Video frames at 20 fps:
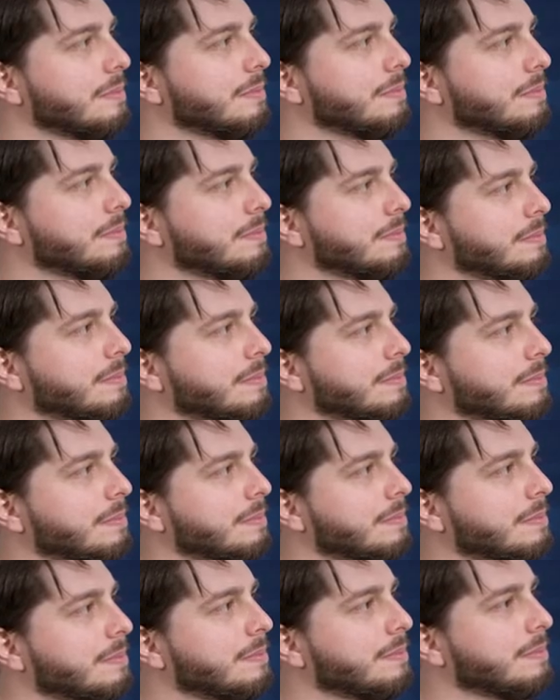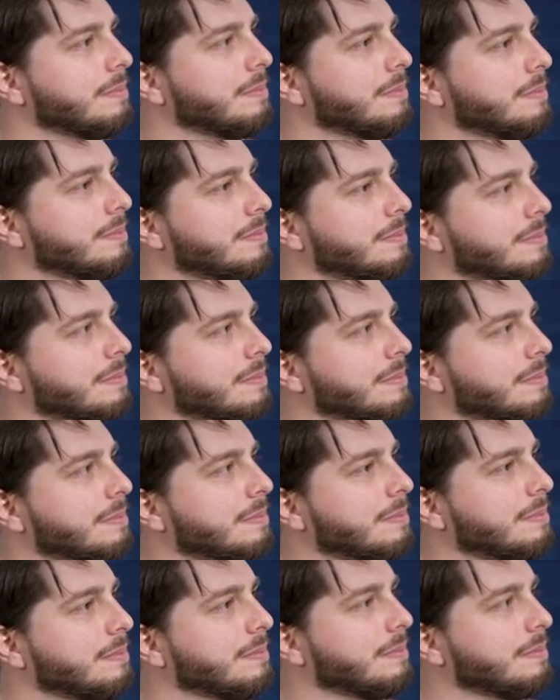
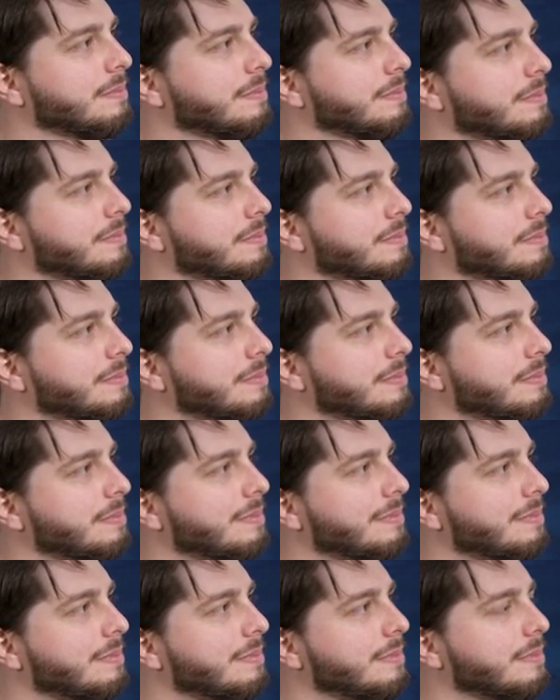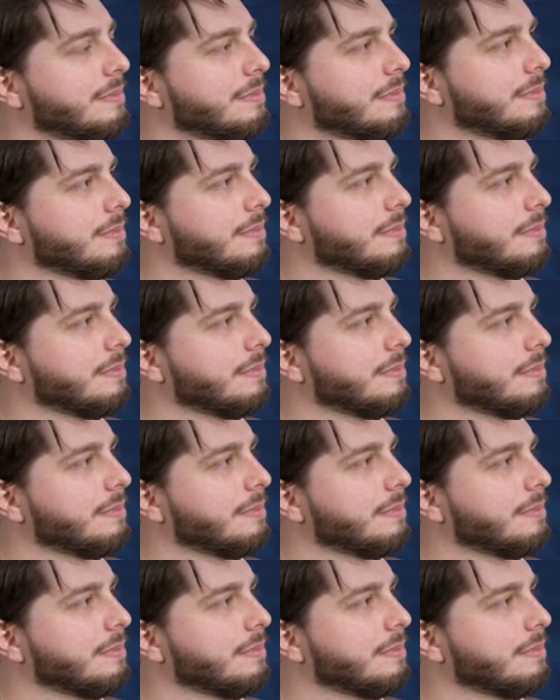This person isn't speaking.